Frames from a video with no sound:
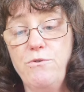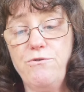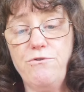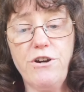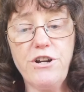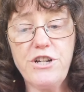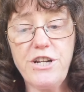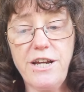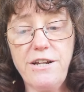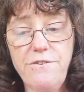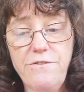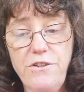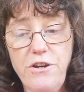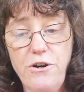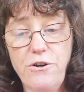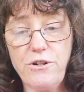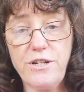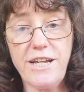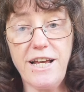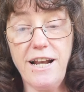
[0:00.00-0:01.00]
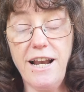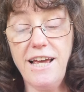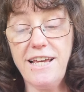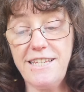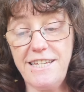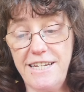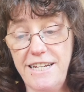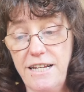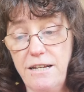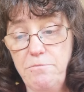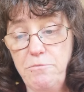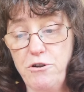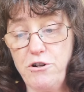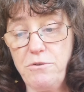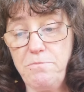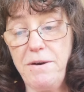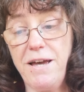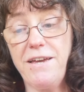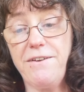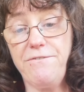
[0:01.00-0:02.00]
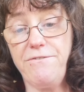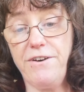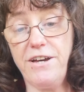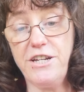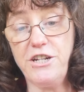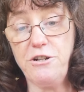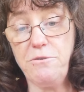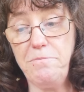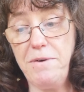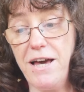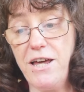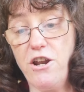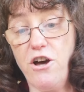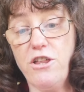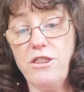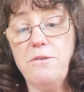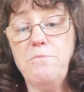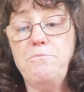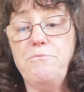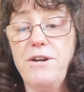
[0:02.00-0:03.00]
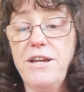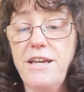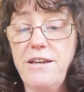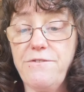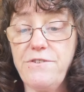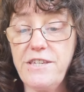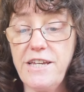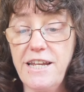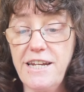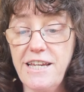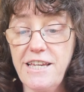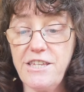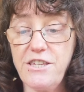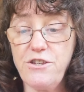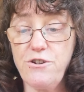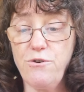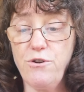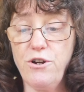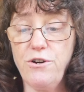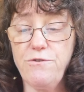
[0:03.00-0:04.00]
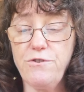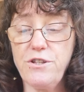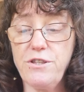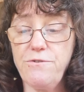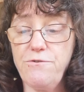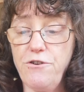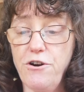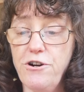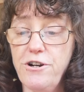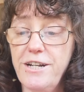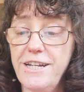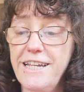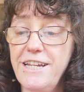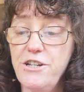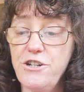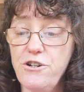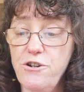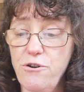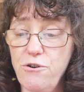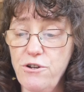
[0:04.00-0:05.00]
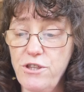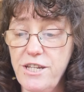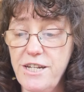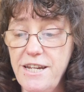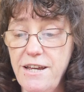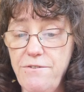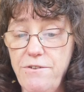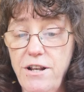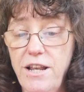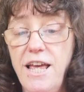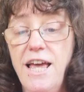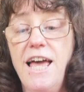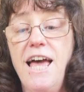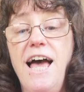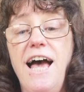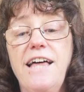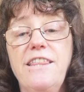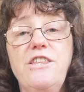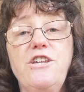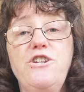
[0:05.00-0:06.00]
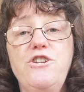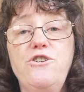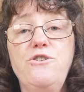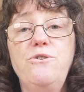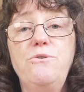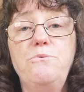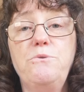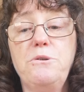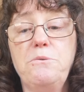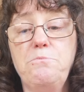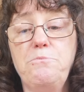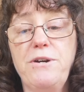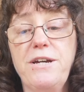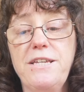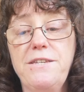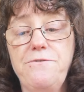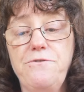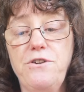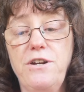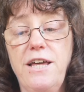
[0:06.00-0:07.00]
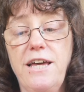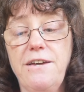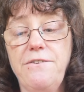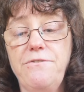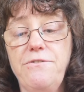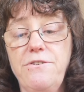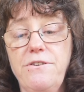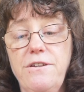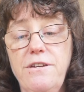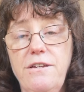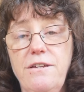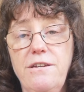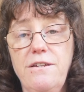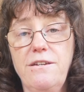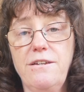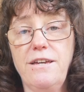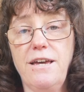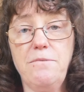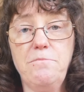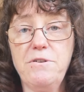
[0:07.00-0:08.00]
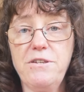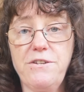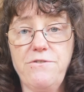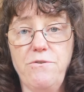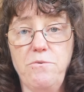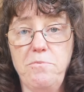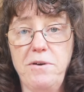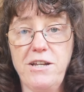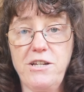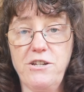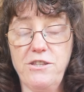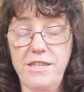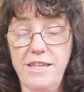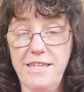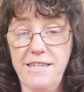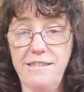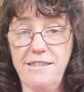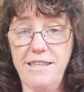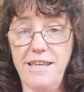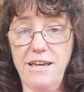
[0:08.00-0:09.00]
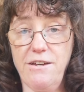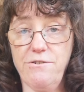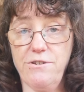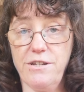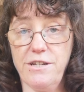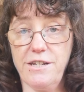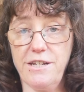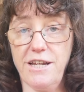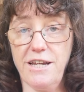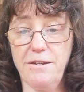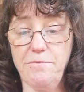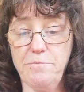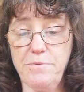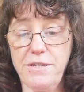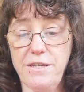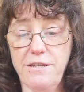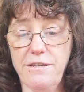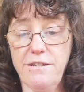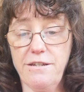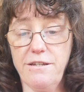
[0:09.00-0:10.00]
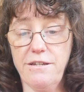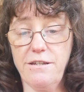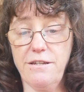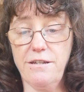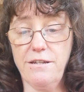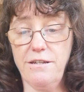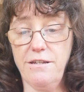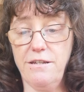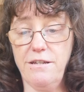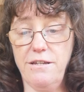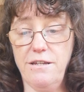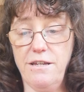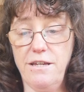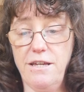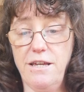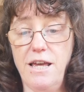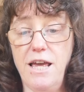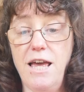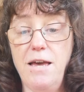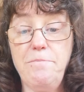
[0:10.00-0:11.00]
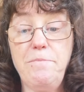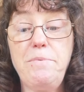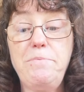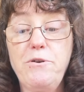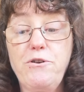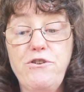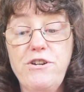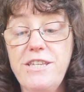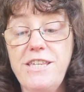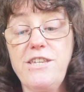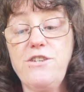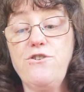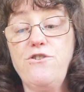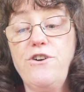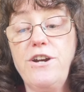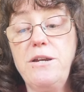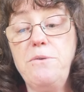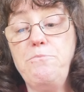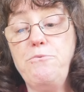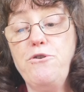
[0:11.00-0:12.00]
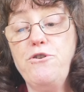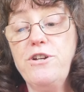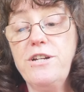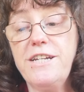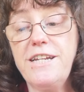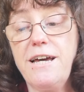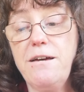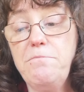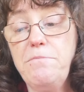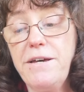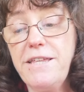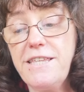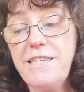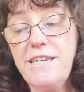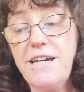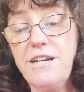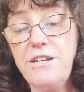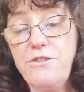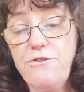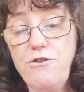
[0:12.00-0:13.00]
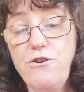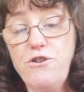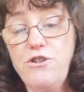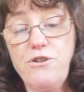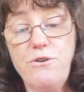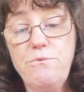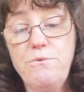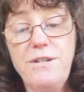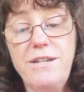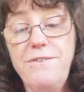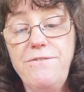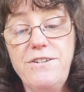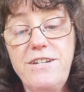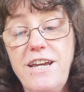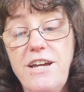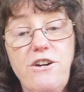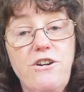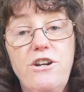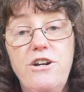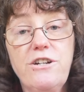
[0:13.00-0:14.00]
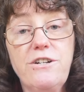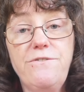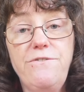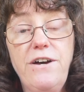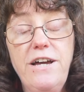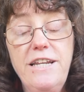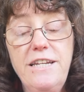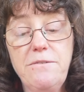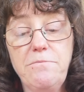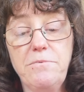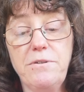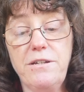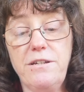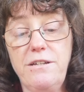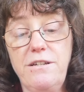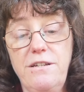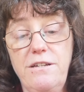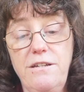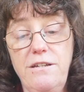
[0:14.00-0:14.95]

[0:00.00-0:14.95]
would rush out of the hotel, steal a motorbike, find her man on the brink of signing his soul over to the Foreign Legion or the devil, and the two would embrace for life. I must have imagined this a thousand times. Maybe Chris has already broken down by the side of the road, so it wouldn't even take her long to find him.